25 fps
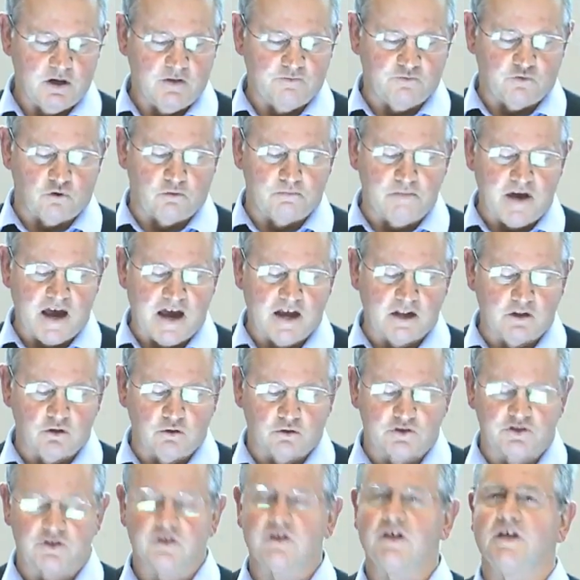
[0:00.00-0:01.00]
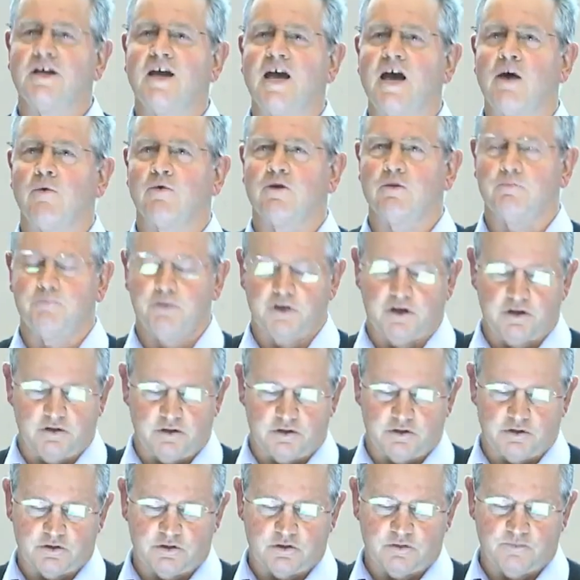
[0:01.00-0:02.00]
for man looks at the outward
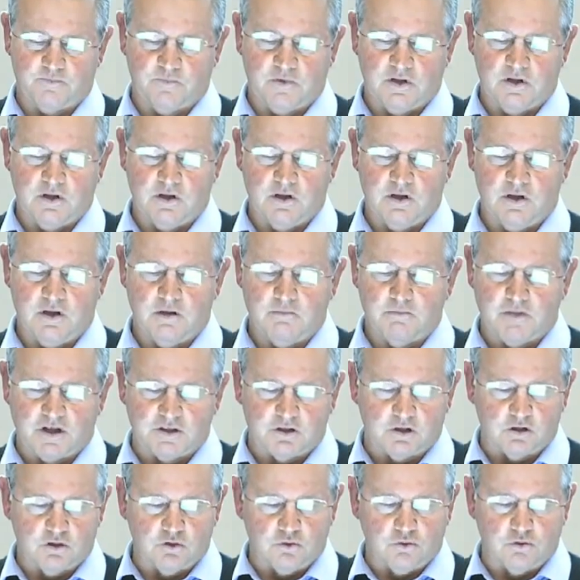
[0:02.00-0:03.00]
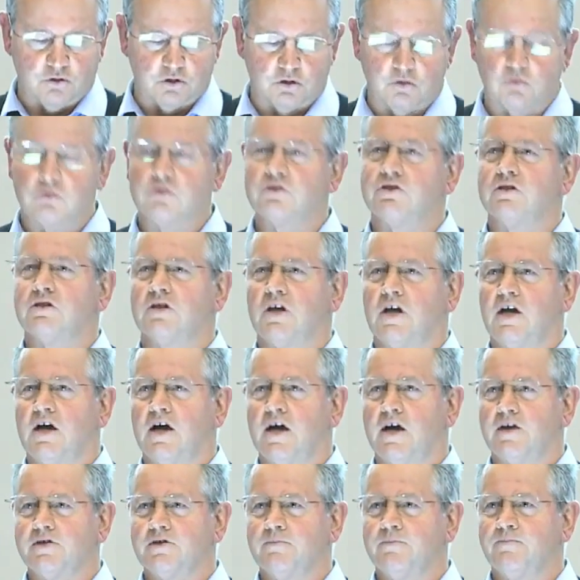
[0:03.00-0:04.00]
appearance, but the Lord looks at the
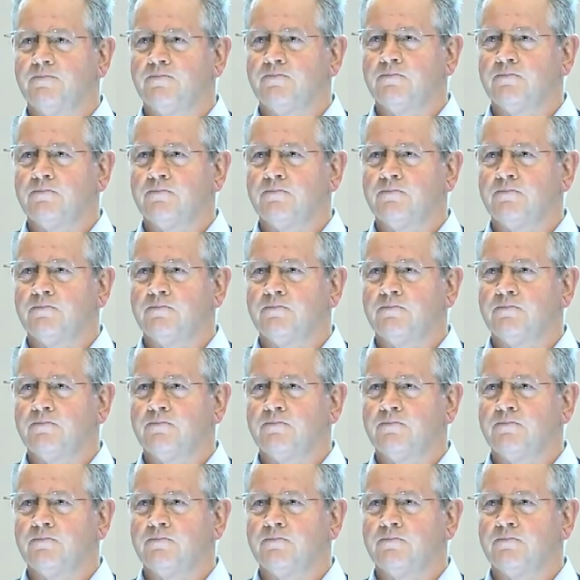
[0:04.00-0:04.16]
heart.